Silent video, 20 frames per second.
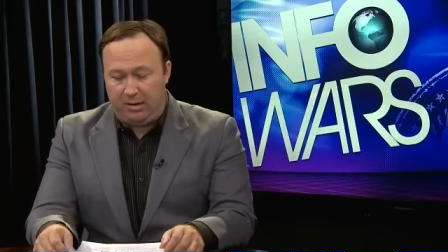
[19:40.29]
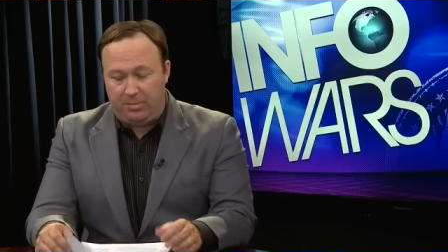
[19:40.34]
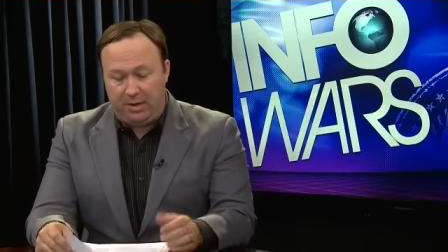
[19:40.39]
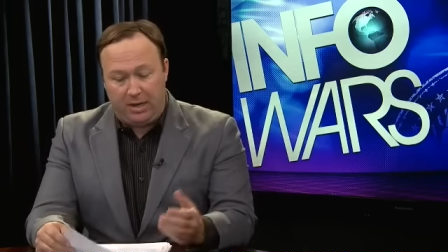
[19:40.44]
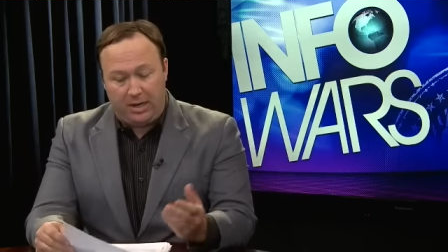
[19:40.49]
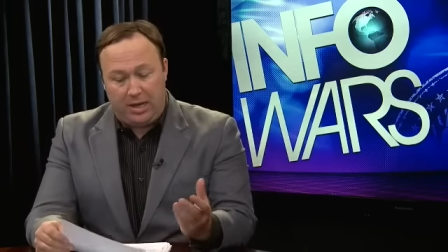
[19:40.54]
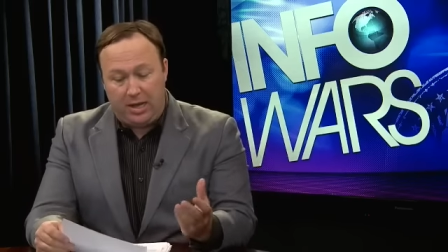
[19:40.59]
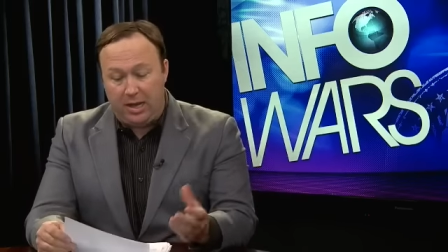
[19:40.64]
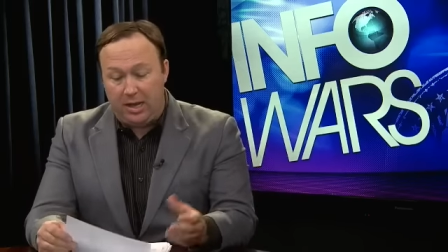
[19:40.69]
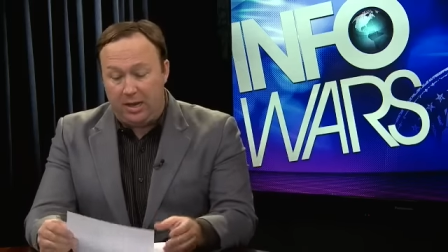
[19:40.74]
I mean,
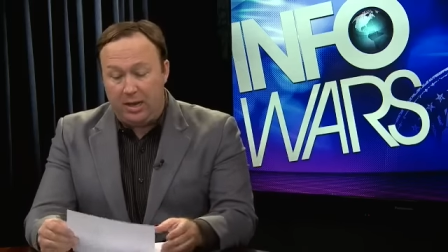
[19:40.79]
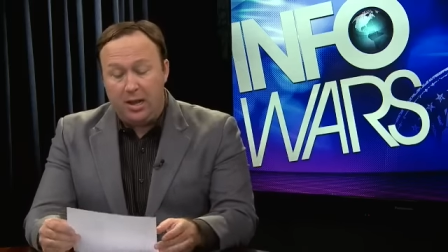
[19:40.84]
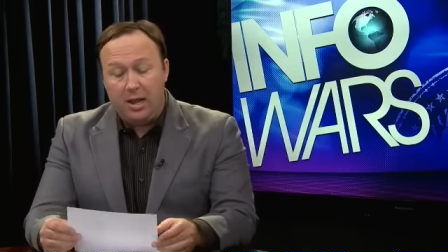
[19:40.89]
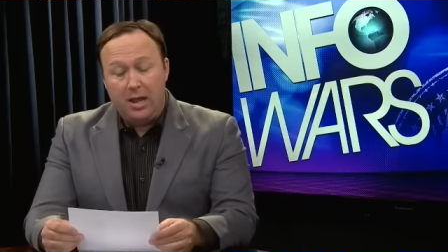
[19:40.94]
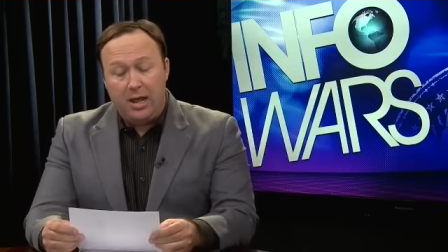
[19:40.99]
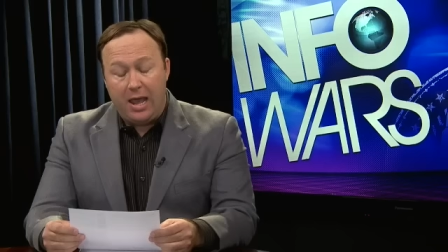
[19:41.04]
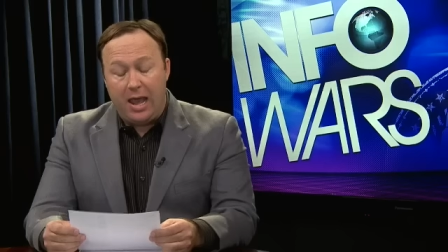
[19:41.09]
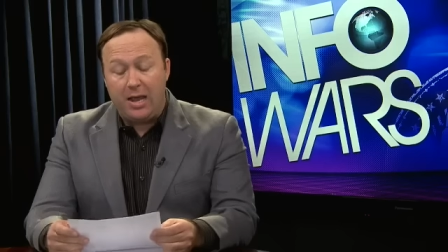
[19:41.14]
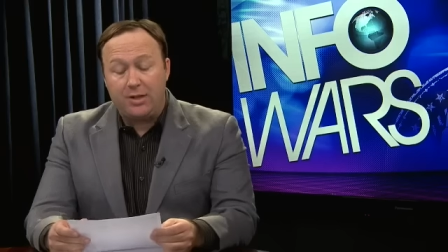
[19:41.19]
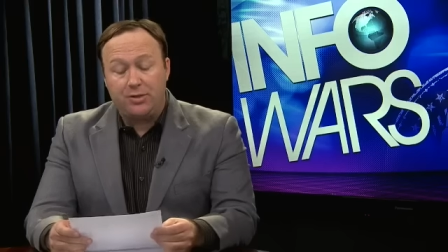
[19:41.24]
again,
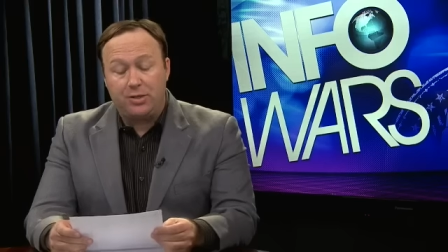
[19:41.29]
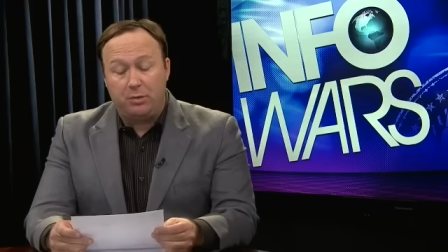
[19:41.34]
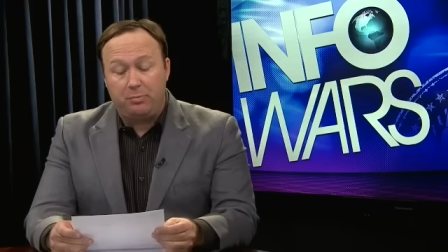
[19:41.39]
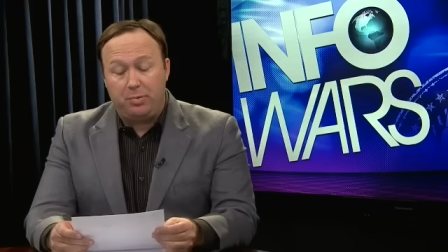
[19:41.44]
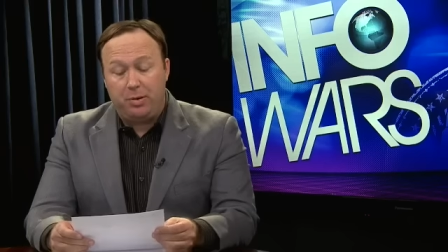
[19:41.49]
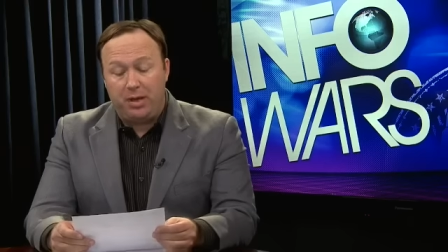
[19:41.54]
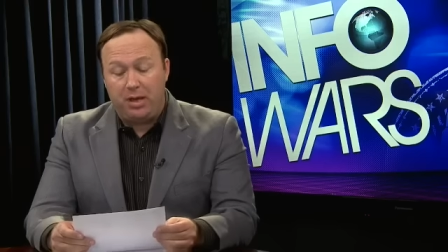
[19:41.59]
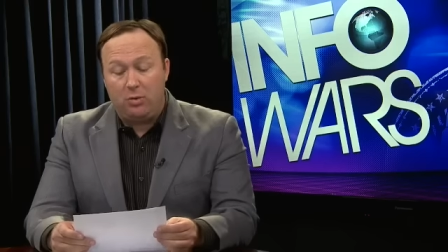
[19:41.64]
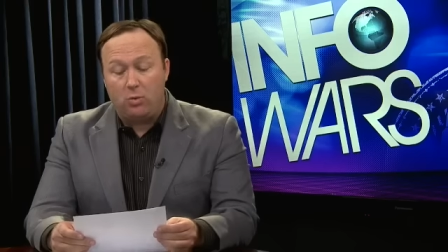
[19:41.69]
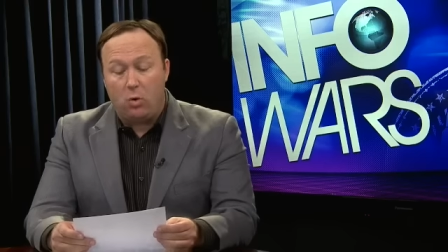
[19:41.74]

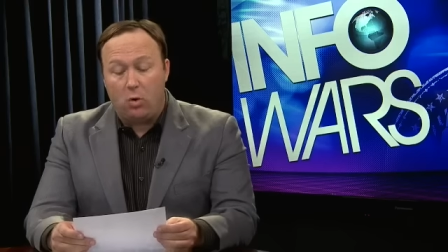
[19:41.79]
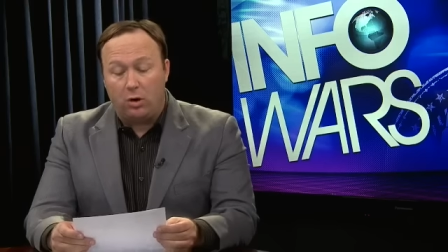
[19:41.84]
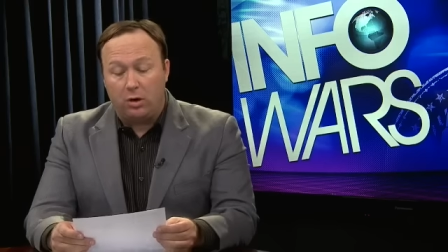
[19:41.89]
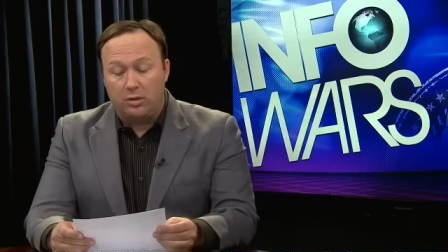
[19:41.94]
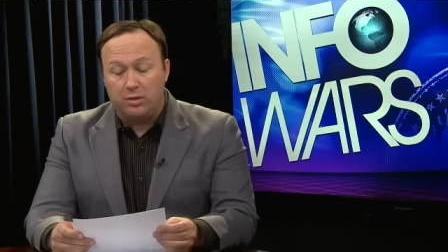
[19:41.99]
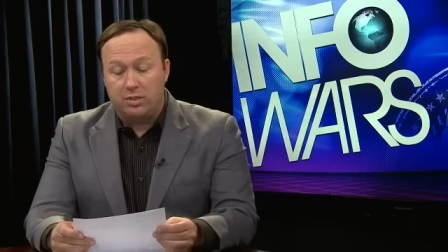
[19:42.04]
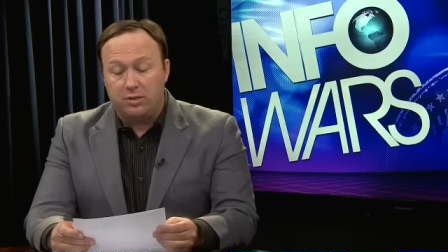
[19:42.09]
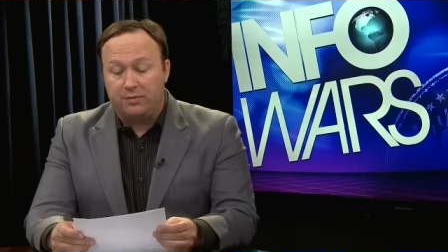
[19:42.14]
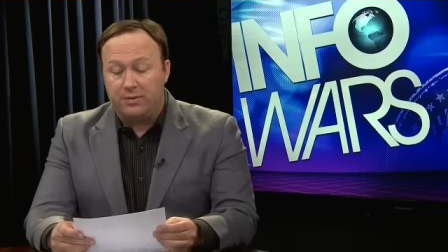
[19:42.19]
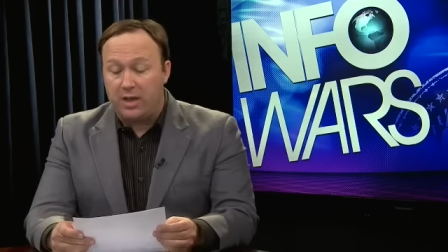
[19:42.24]
S&P
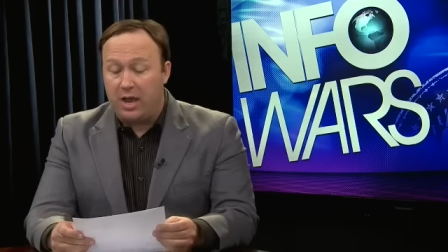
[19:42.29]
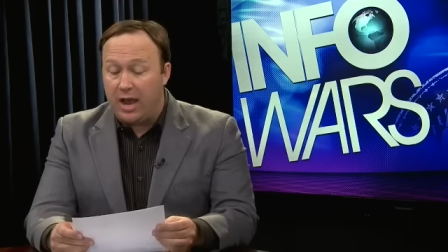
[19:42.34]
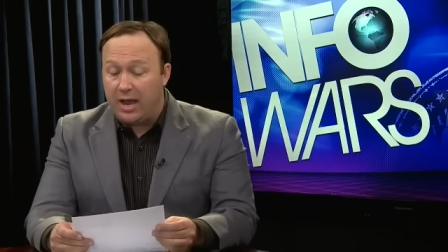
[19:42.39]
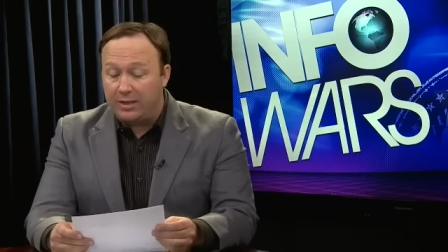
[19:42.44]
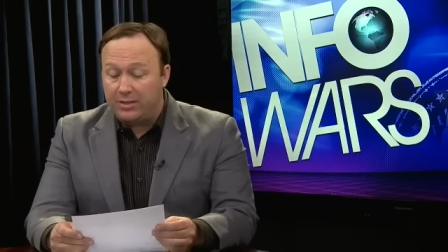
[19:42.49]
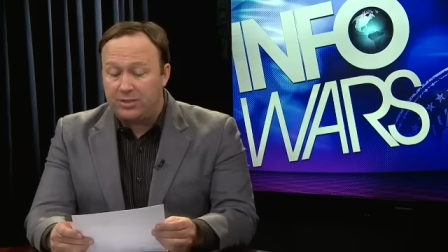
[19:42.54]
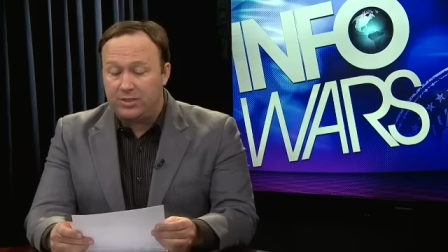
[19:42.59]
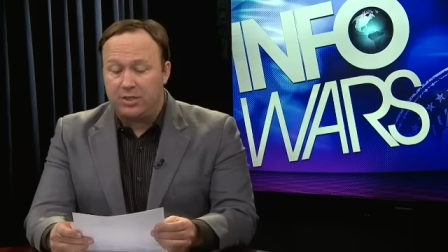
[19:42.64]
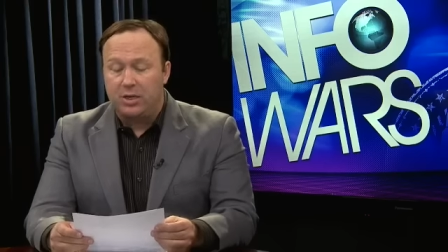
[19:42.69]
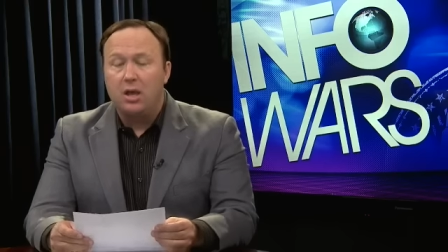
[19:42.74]
warns of
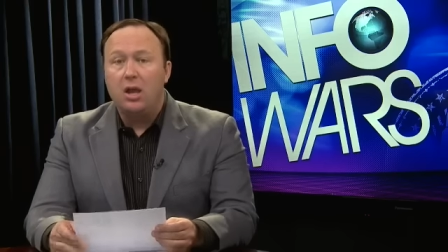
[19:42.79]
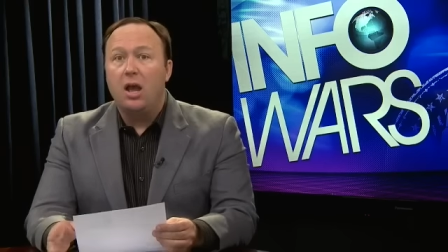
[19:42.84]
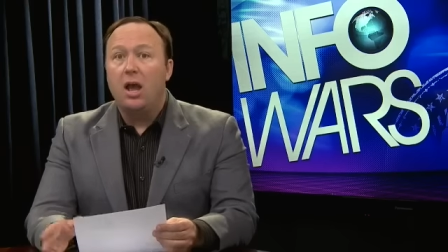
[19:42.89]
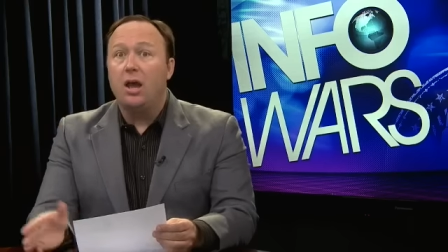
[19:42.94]
cuts,